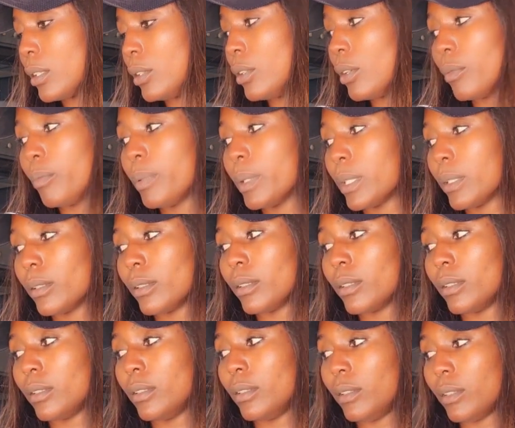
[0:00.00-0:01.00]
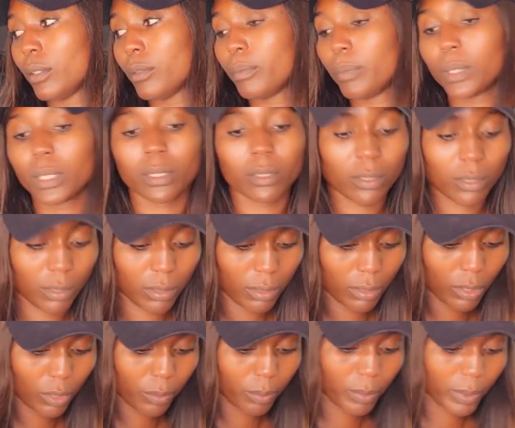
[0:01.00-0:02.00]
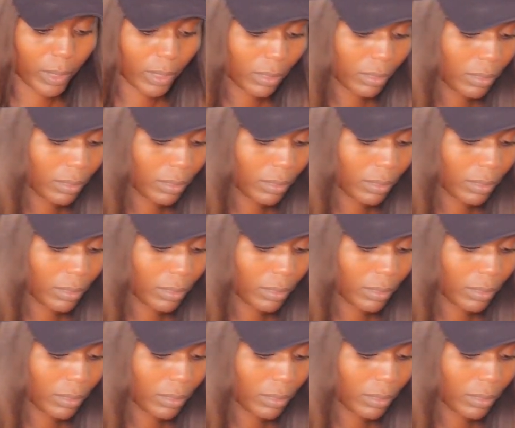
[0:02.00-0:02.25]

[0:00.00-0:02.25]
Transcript: Nope, nope, nope.